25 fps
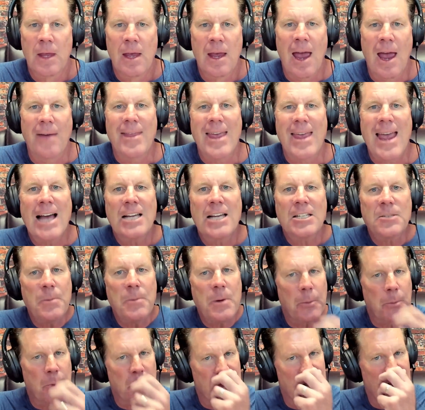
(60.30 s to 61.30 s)
And they asked me
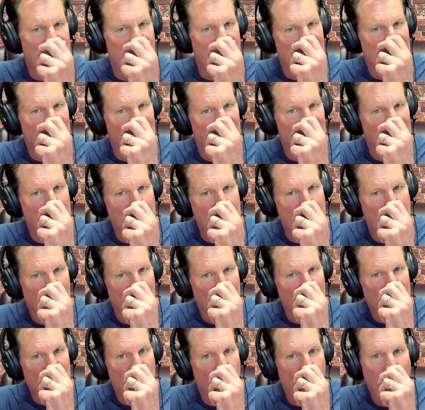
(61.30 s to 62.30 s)
to present to their
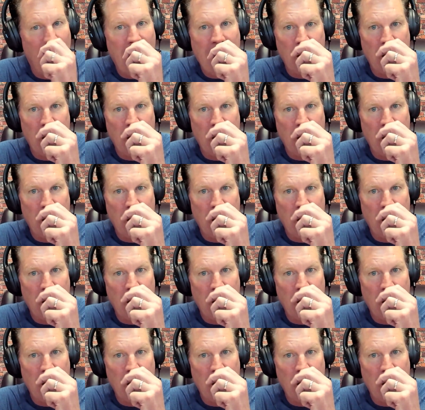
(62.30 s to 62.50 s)
members why,